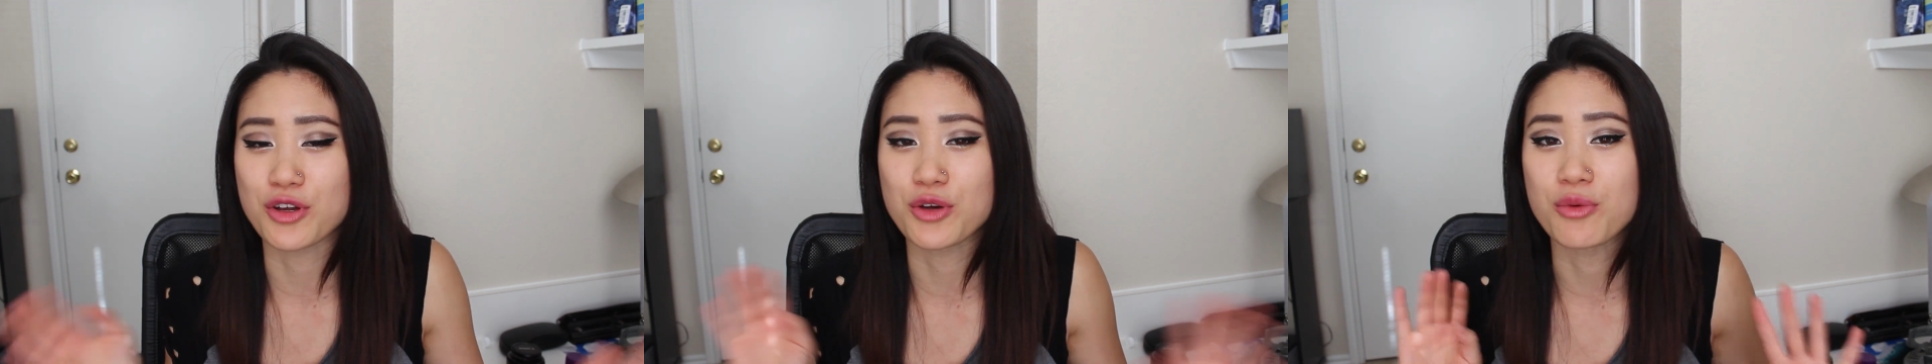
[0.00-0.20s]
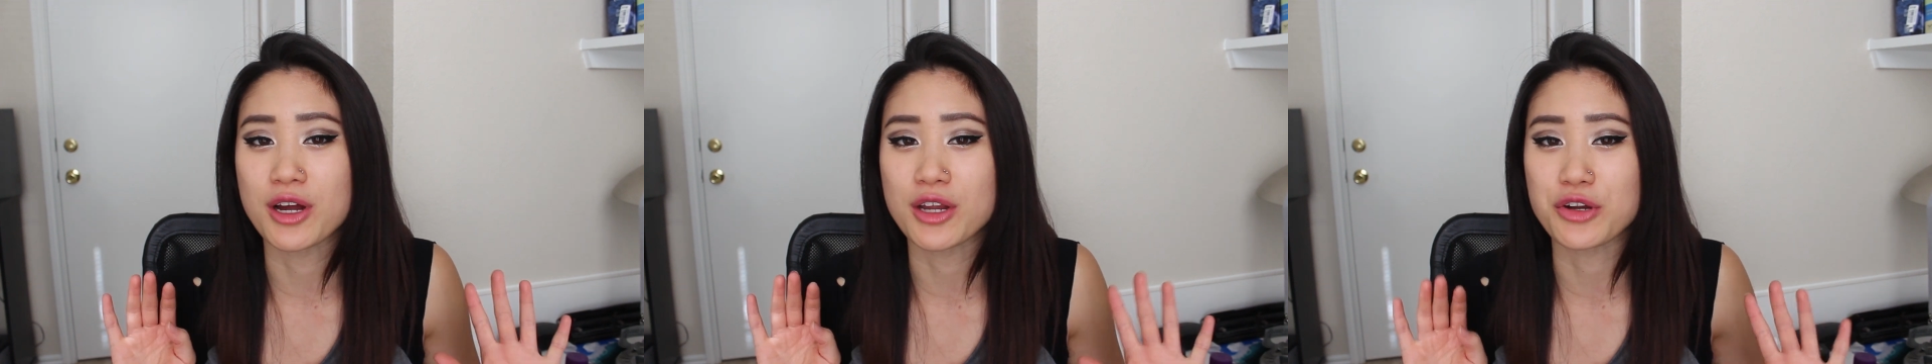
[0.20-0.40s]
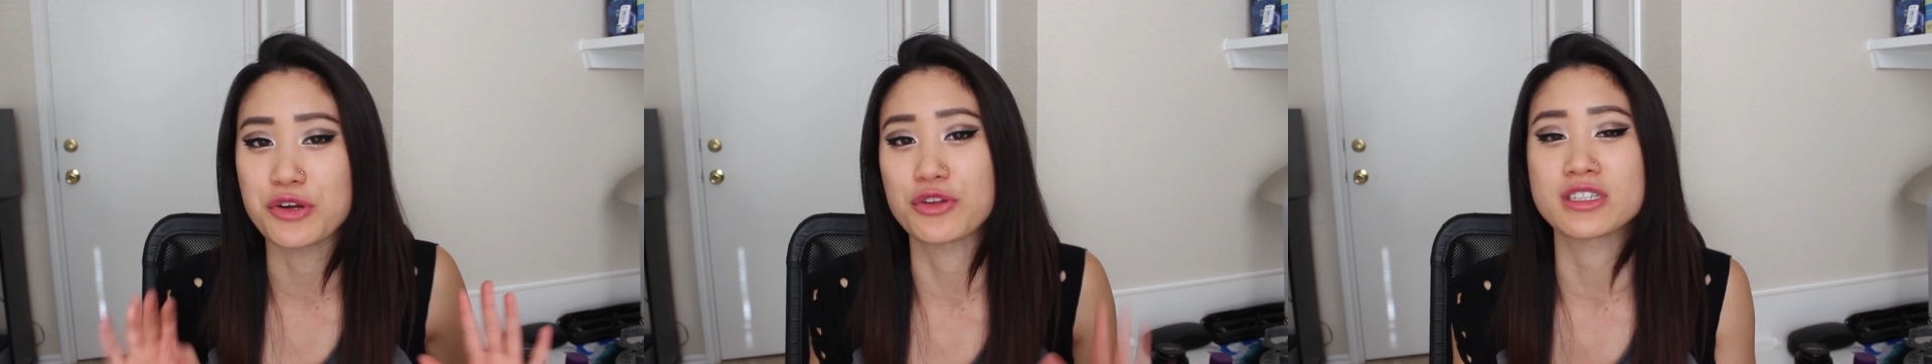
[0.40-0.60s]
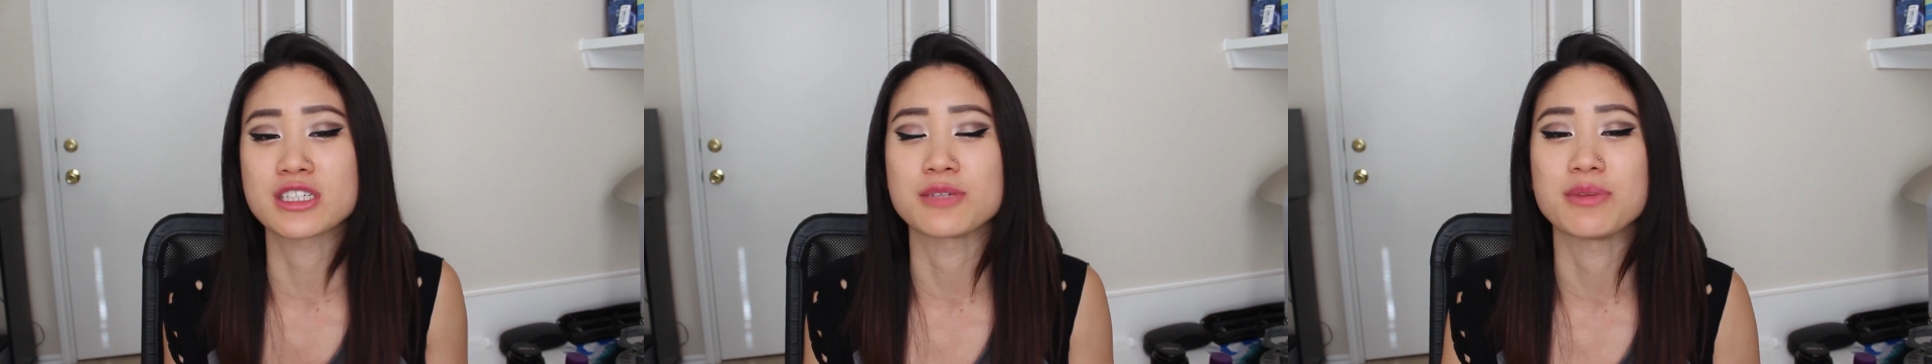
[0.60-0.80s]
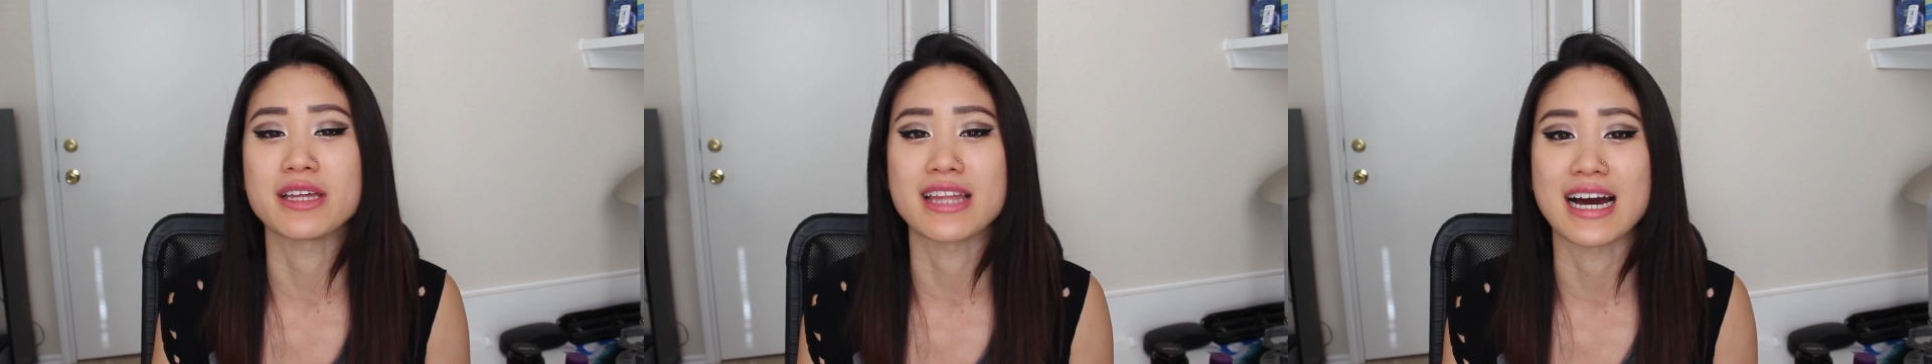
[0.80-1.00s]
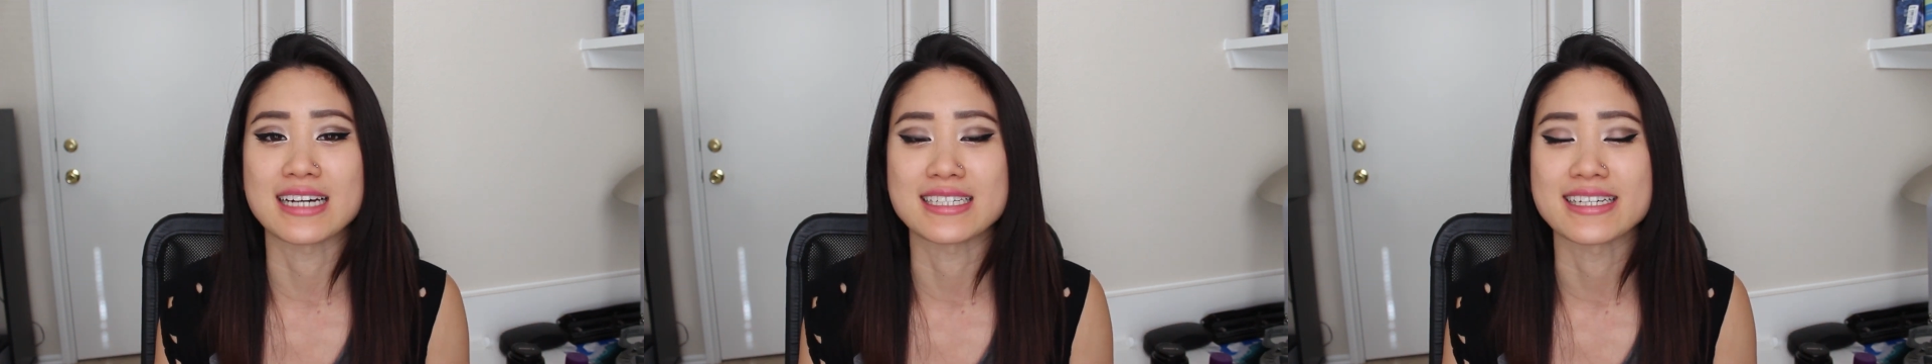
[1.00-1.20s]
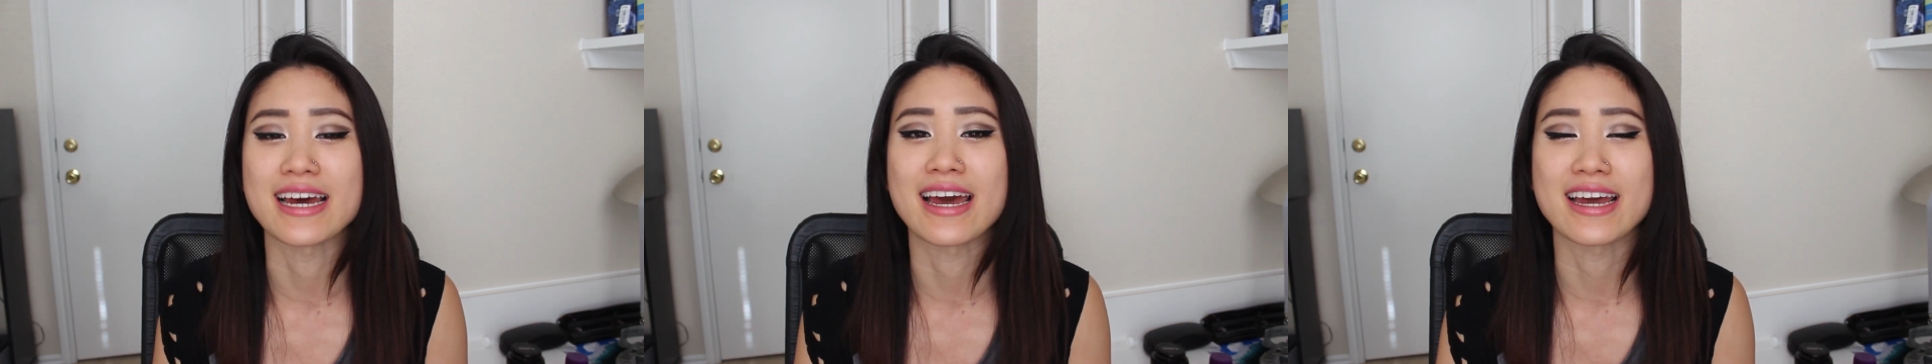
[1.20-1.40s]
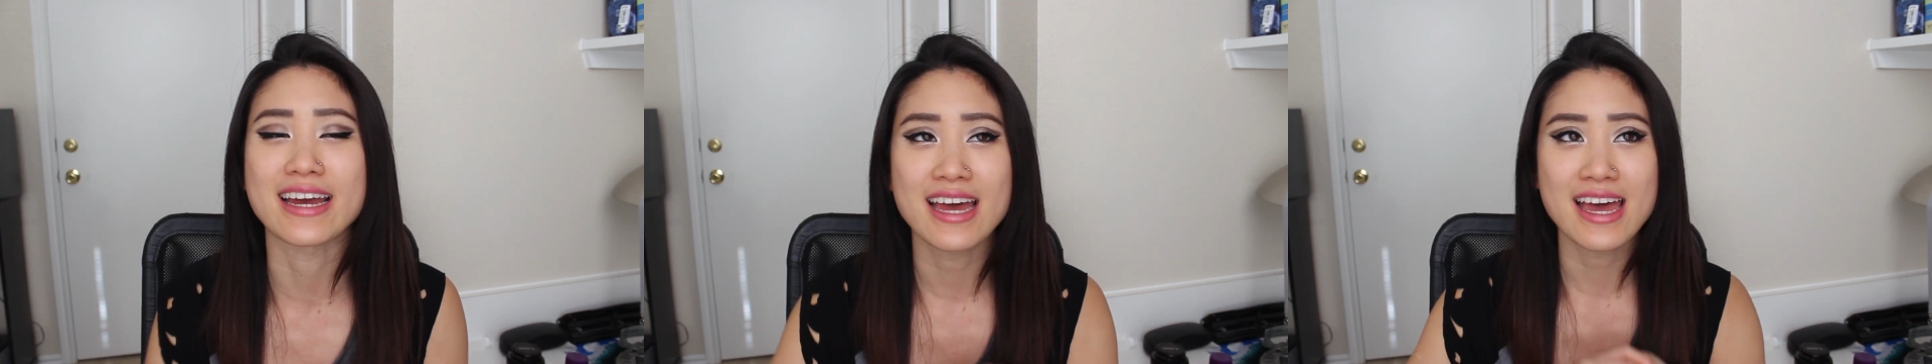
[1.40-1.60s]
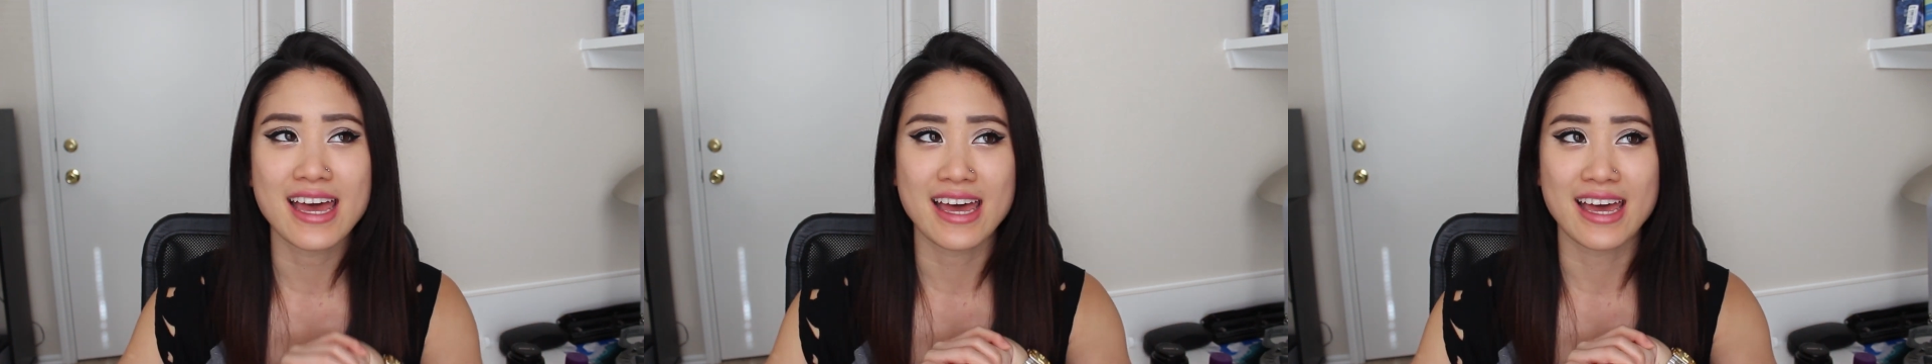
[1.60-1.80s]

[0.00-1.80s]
you want your look to be that day.